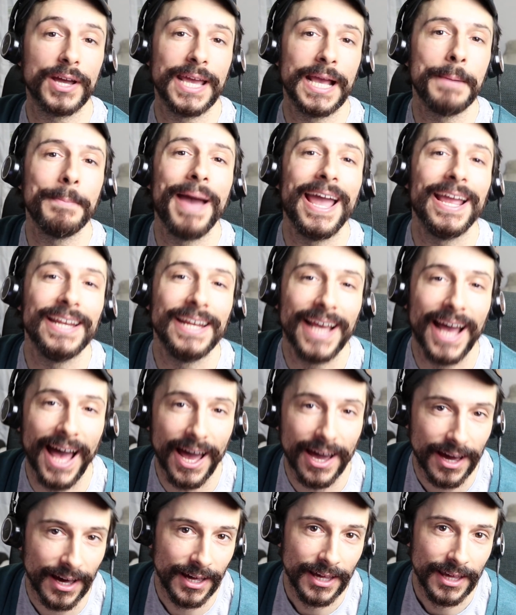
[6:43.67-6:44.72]
f***ing
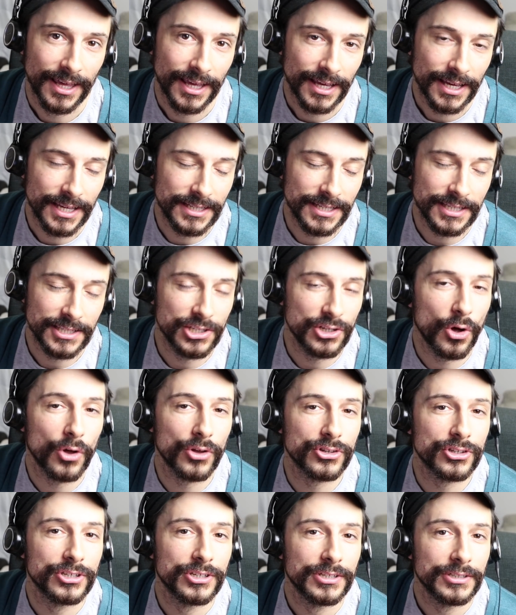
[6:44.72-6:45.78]
maniac. It is
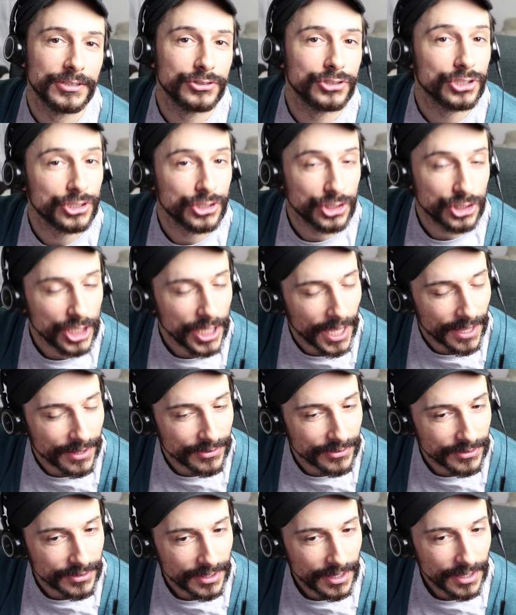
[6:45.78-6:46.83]
not just
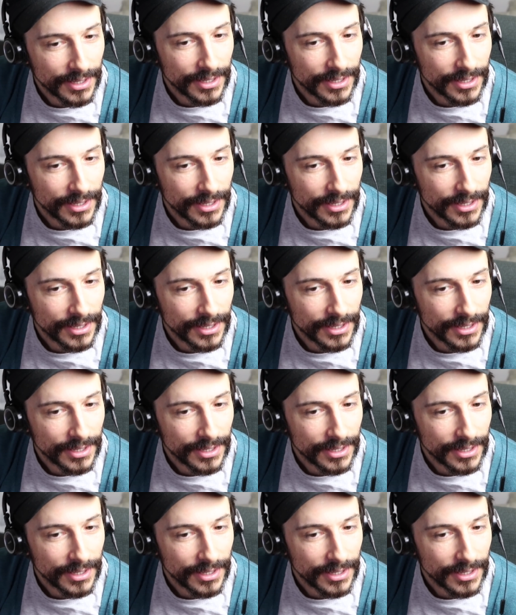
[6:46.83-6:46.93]
chest.